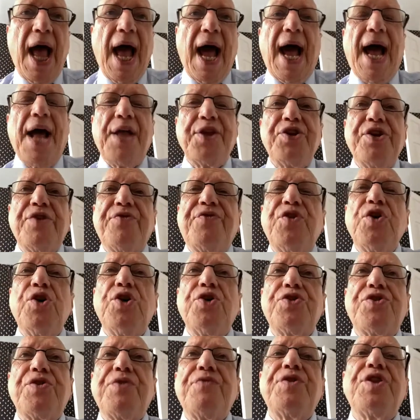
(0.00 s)
And you've
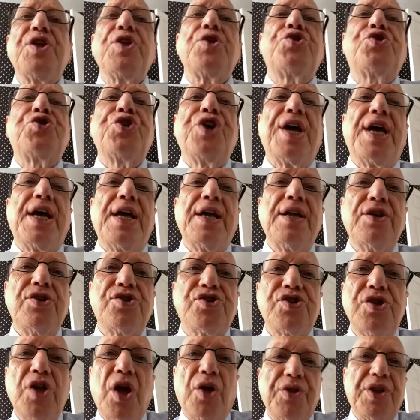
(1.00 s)
heard of the genes,
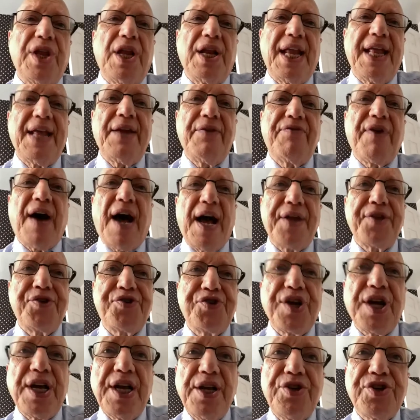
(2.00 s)
not the Levi
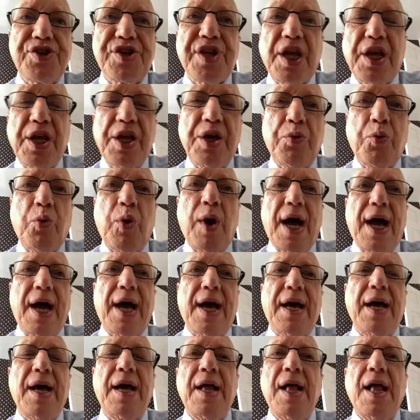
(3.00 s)
genes that you
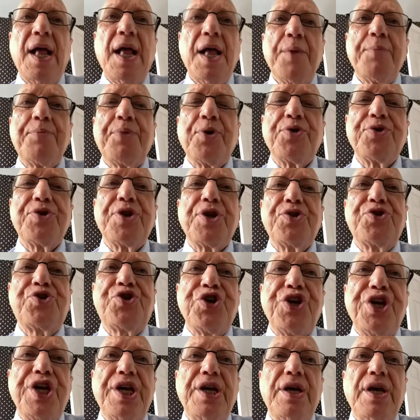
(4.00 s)
wear, but the
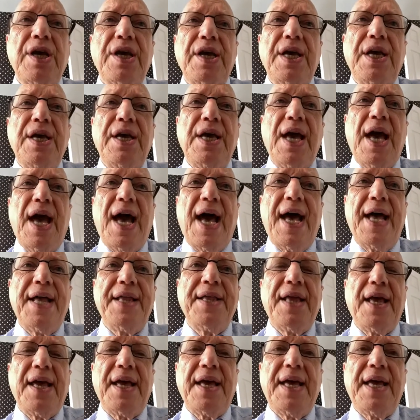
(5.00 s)

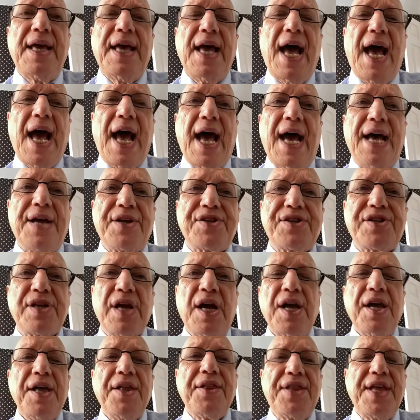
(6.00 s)
GENES.
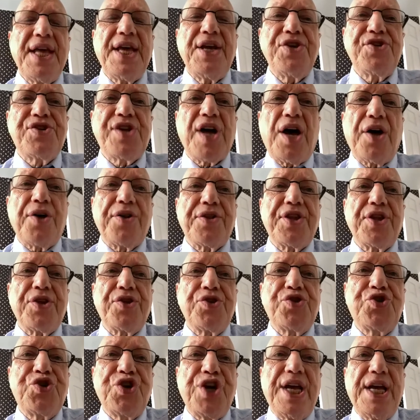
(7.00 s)
These are the
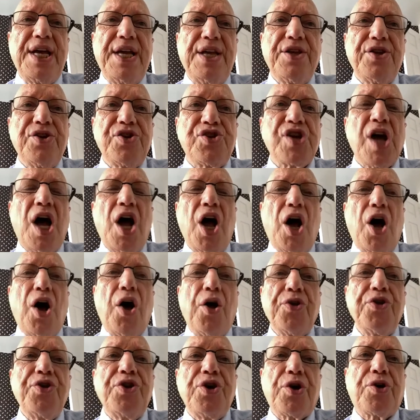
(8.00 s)
genes
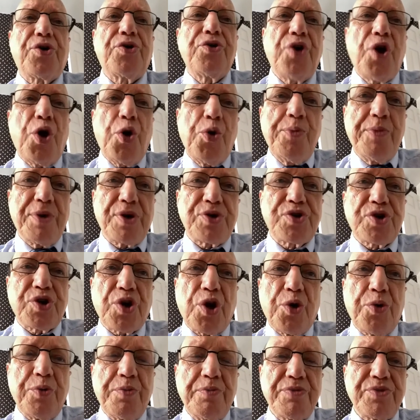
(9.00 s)
on your
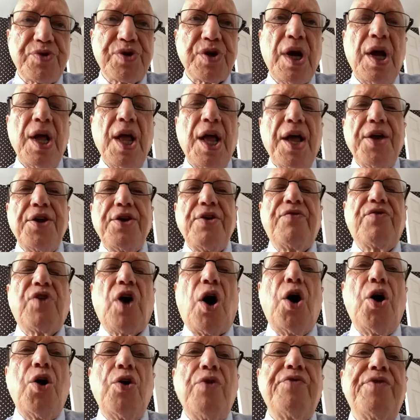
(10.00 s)
chromosomes. You've
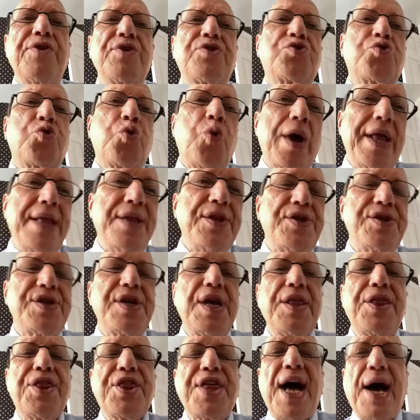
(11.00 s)
got over
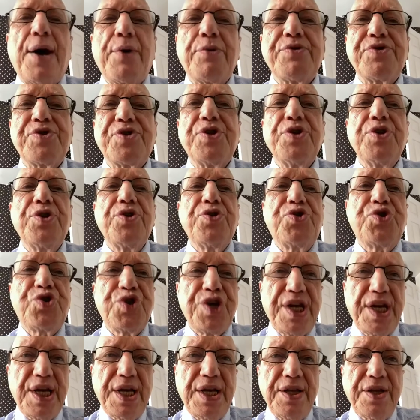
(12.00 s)
20,000
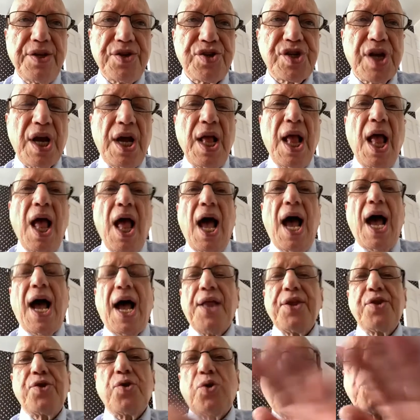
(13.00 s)
genes,
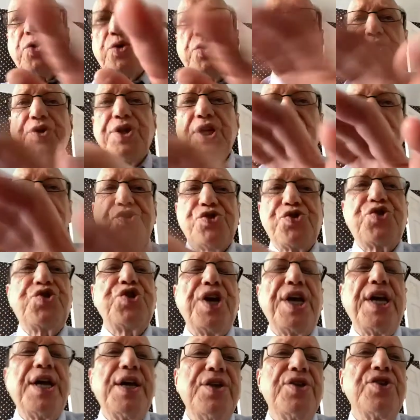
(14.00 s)
and all these
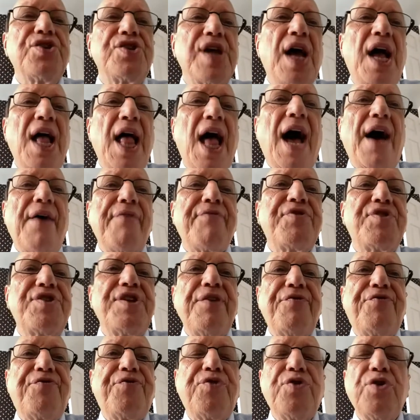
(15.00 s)
genes have
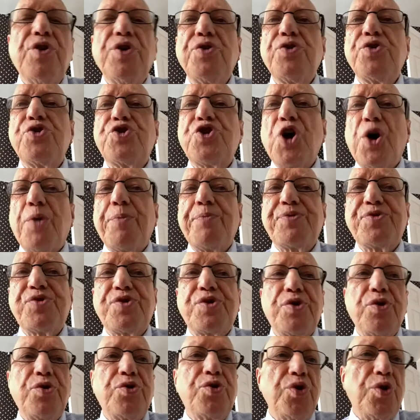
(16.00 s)
different jobs
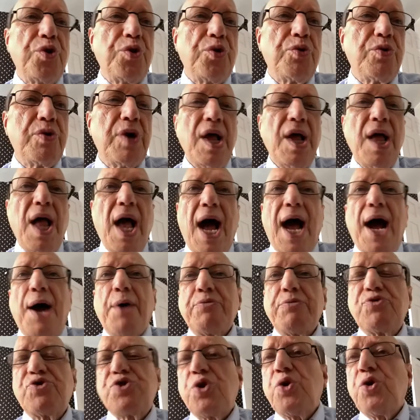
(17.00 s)
to do. How
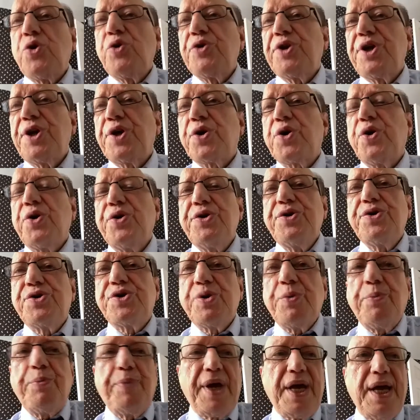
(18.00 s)
tall you're going to
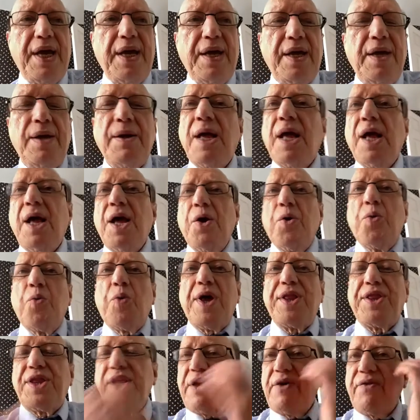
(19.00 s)
be,
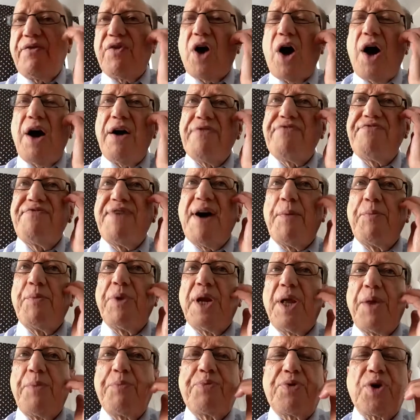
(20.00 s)
whether you've got a
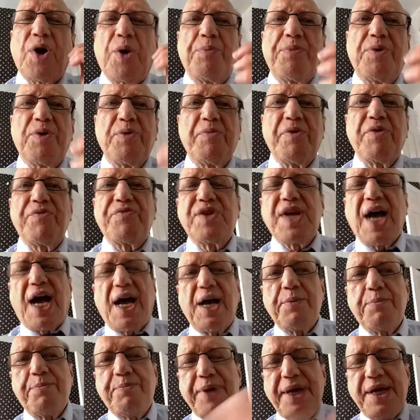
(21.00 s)
family problem of
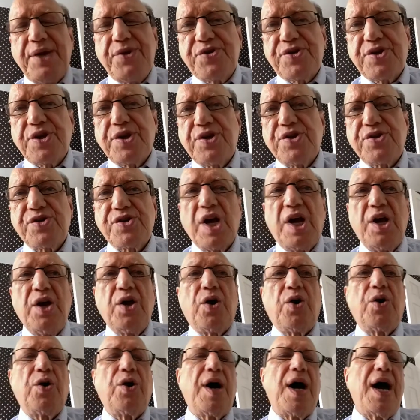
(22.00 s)
diabetes
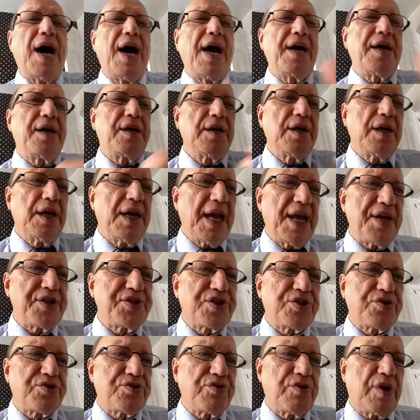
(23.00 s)
or high
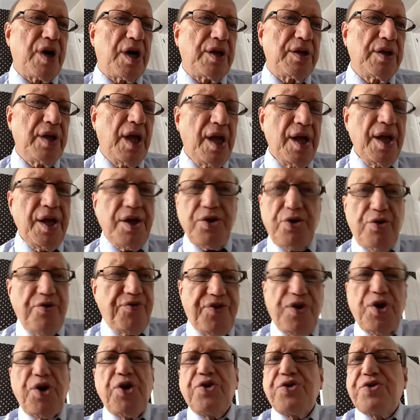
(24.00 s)
cholesterol. You've
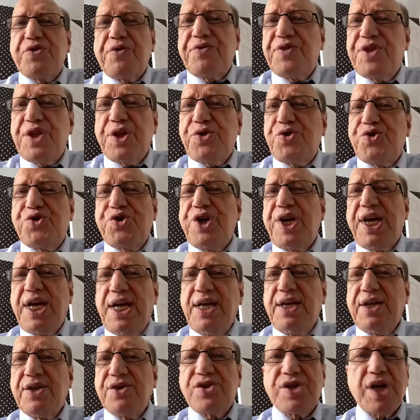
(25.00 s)
heard of the
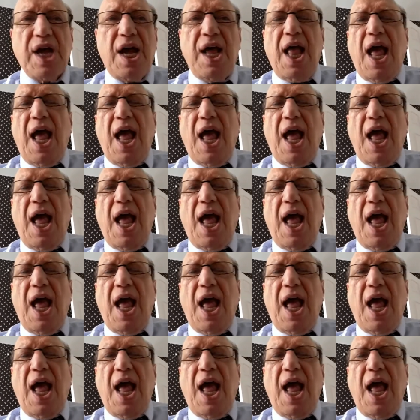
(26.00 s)
genes.